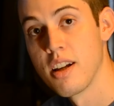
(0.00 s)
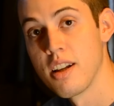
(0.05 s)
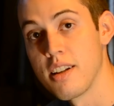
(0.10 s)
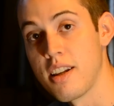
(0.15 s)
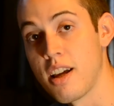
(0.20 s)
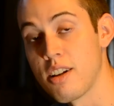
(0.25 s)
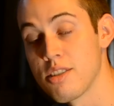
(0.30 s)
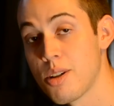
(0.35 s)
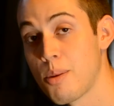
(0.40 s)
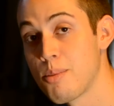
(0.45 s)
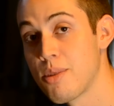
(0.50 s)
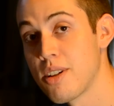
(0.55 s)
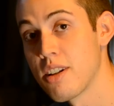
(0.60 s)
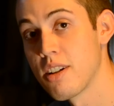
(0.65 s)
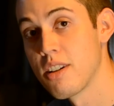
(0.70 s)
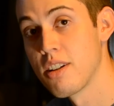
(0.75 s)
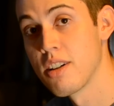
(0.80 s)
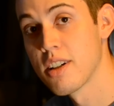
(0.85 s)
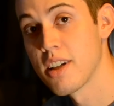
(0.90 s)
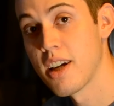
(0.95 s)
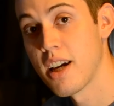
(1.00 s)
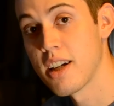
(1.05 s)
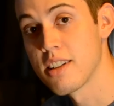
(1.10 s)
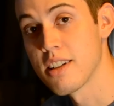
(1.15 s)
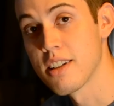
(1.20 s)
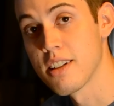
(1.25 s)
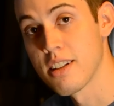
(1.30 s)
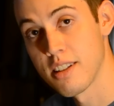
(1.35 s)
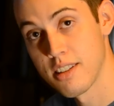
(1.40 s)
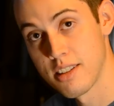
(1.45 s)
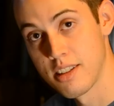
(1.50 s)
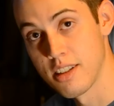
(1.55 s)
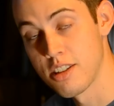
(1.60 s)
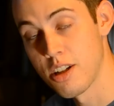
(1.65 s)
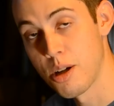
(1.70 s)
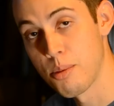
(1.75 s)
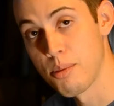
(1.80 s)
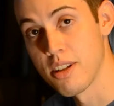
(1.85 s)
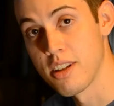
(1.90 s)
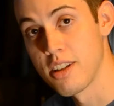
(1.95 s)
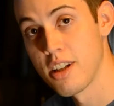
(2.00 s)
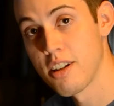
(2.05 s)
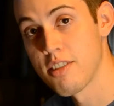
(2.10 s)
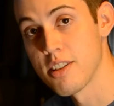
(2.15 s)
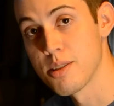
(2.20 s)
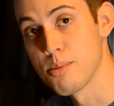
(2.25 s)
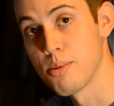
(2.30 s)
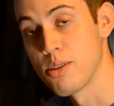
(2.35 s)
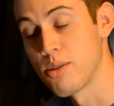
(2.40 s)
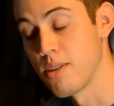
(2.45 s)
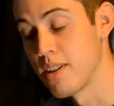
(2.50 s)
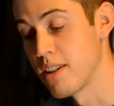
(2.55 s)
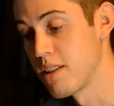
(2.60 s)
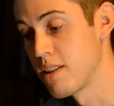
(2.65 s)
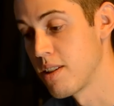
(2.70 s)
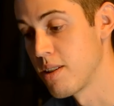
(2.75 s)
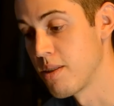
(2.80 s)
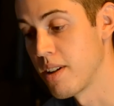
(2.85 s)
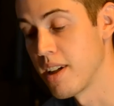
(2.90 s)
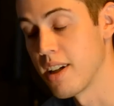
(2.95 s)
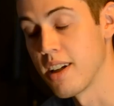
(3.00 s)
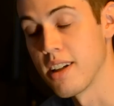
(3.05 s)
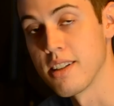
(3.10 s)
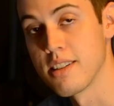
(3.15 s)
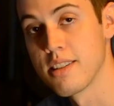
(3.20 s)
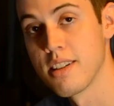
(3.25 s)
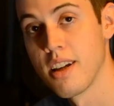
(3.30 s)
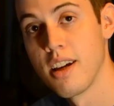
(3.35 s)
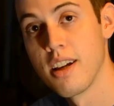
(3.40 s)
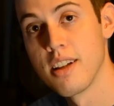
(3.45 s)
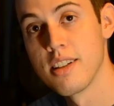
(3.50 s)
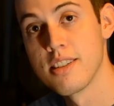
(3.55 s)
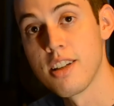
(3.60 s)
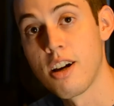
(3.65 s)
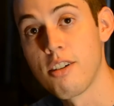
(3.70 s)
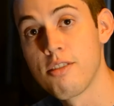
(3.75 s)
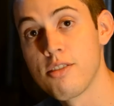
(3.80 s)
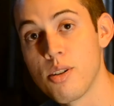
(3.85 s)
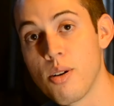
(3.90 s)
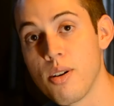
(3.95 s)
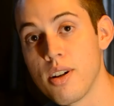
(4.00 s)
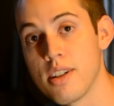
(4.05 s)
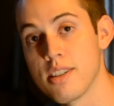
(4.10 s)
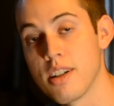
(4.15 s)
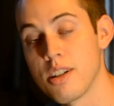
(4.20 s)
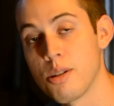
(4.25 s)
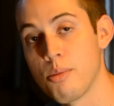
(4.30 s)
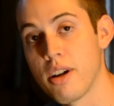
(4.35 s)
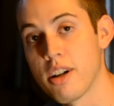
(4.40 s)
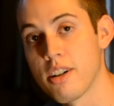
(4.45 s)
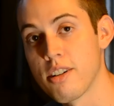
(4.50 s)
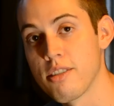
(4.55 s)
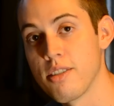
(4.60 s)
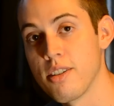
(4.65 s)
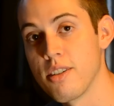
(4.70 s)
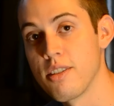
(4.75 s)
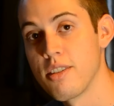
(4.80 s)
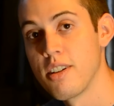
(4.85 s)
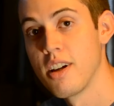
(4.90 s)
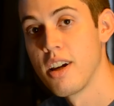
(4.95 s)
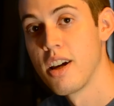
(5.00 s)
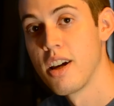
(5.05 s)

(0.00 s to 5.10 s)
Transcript: Now something to look at to determine the difference between the two is self-noise on a microphone.